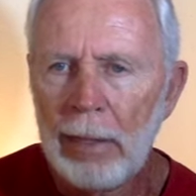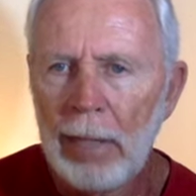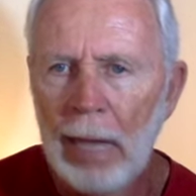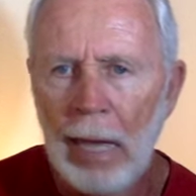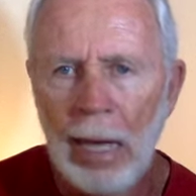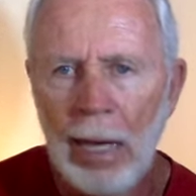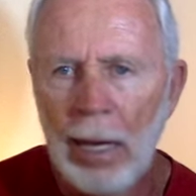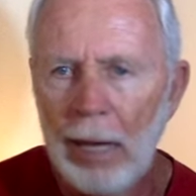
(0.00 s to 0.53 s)

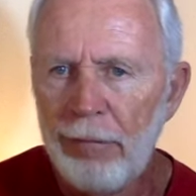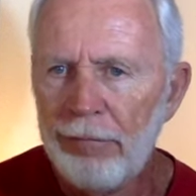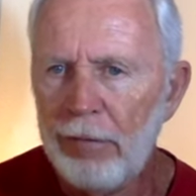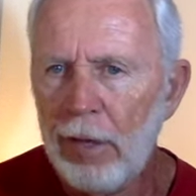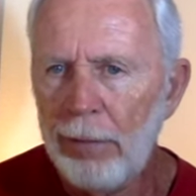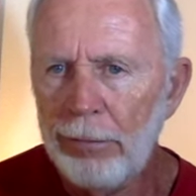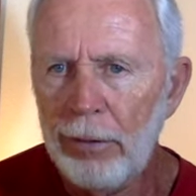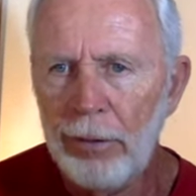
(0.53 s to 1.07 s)
I, I've
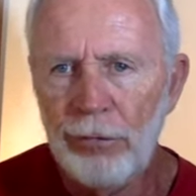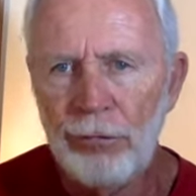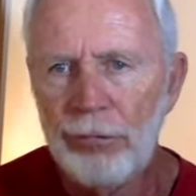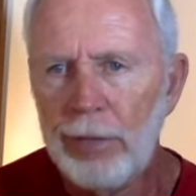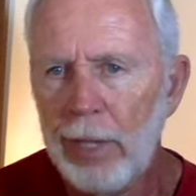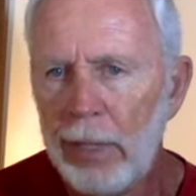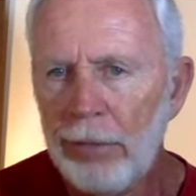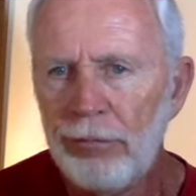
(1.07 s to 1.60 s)
come to
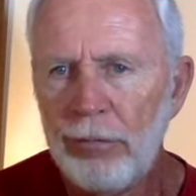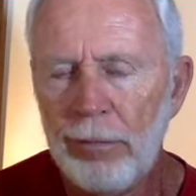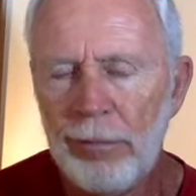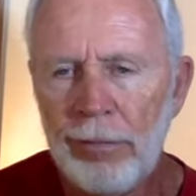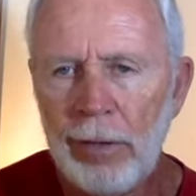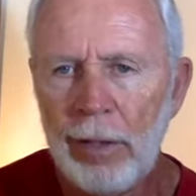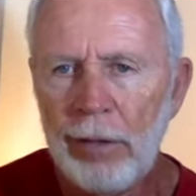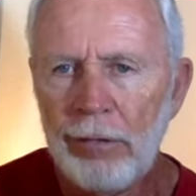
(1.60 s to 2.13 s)
understand some
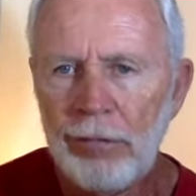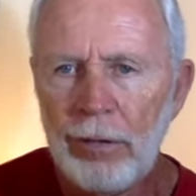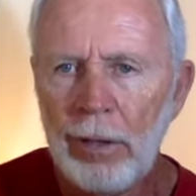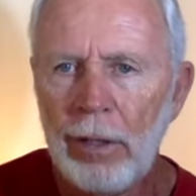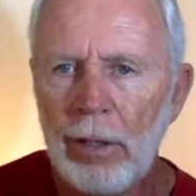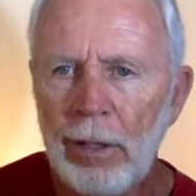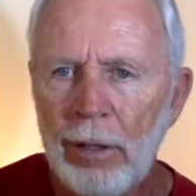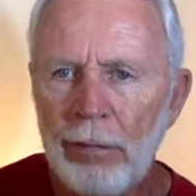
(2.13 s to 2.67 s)
things
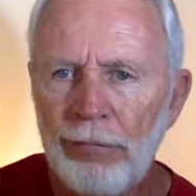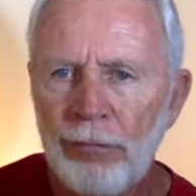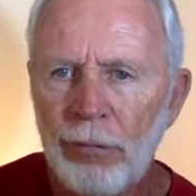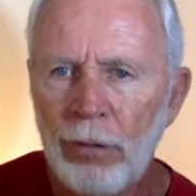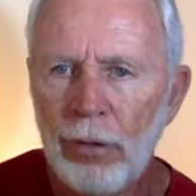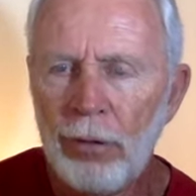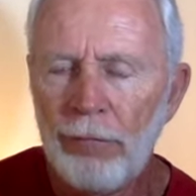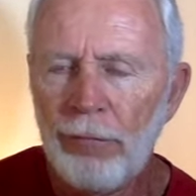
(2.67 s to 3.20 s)
that
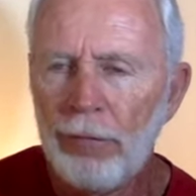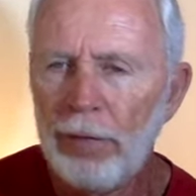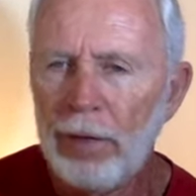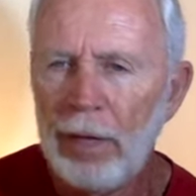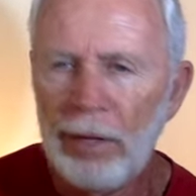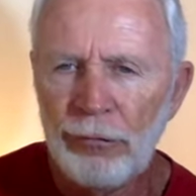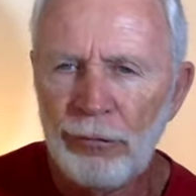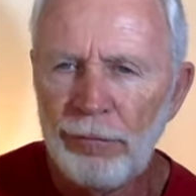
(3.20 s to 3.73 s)
for for the
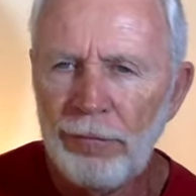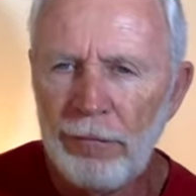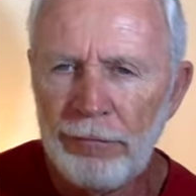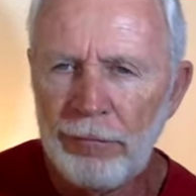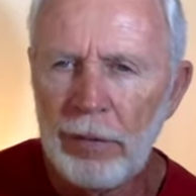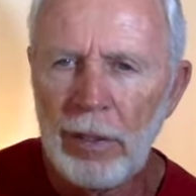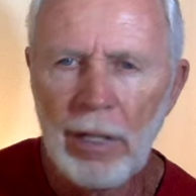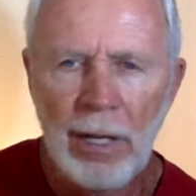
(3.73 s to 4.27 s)
last
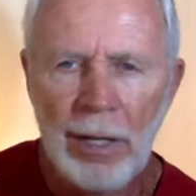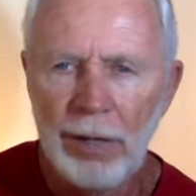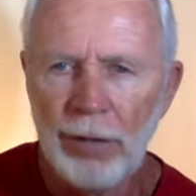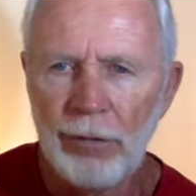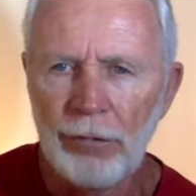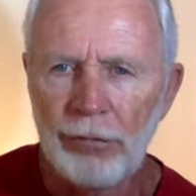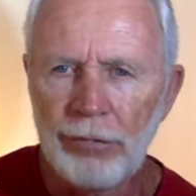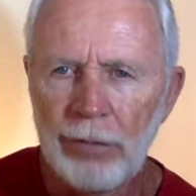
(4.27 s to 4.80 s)
50
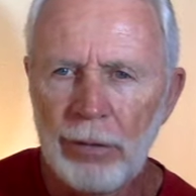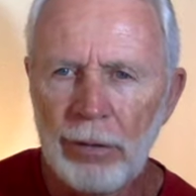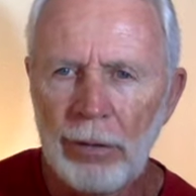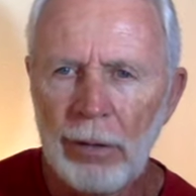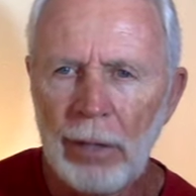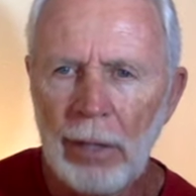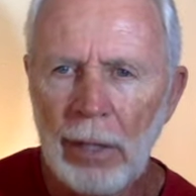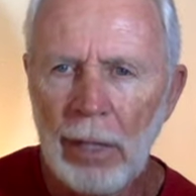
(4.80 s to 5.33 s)
years
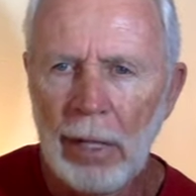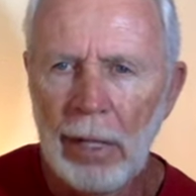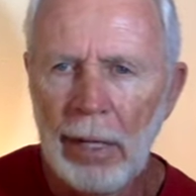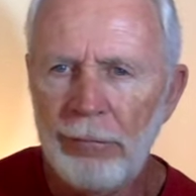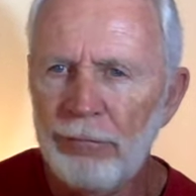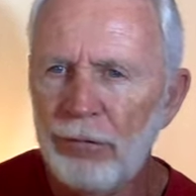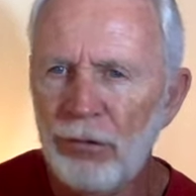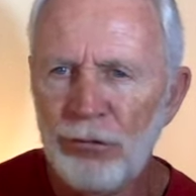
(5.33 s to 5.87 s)
I
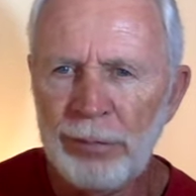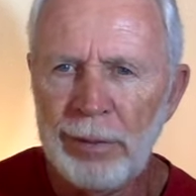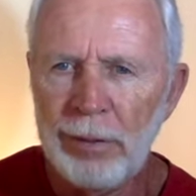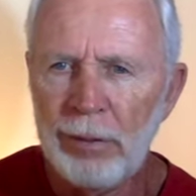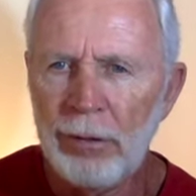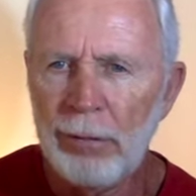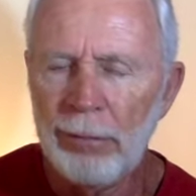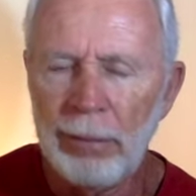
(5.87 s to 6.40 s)
have just been
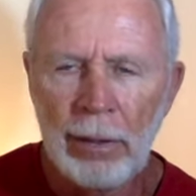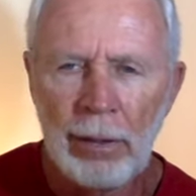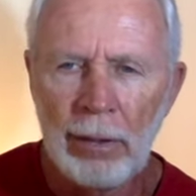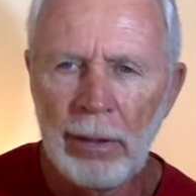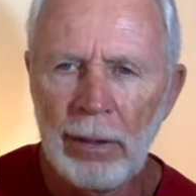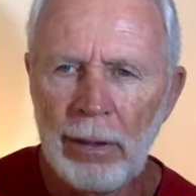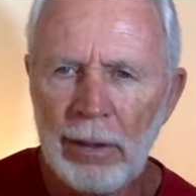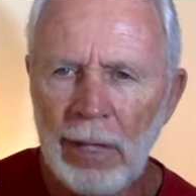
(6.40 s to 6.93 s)

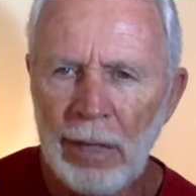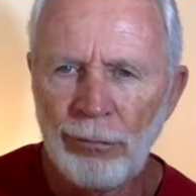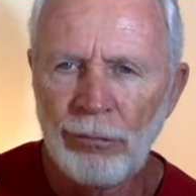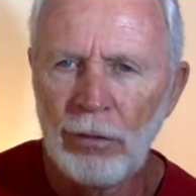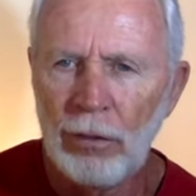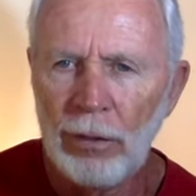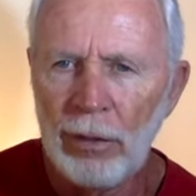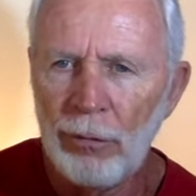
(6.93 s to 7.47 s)
completely and
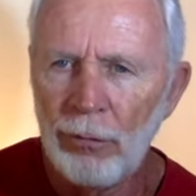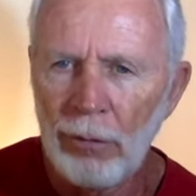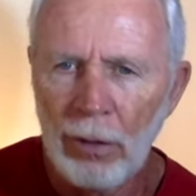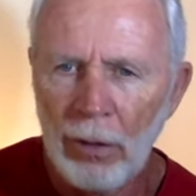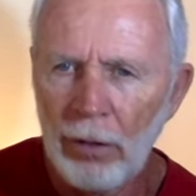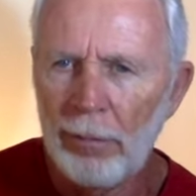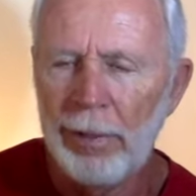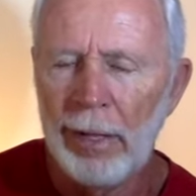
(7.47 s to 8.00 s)
absolutely
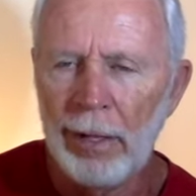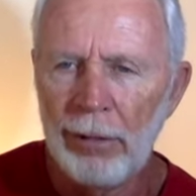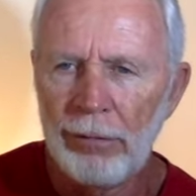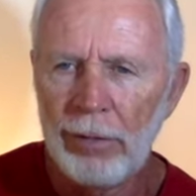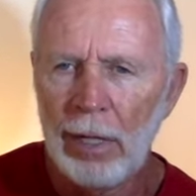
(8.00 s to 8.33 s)
wrong about.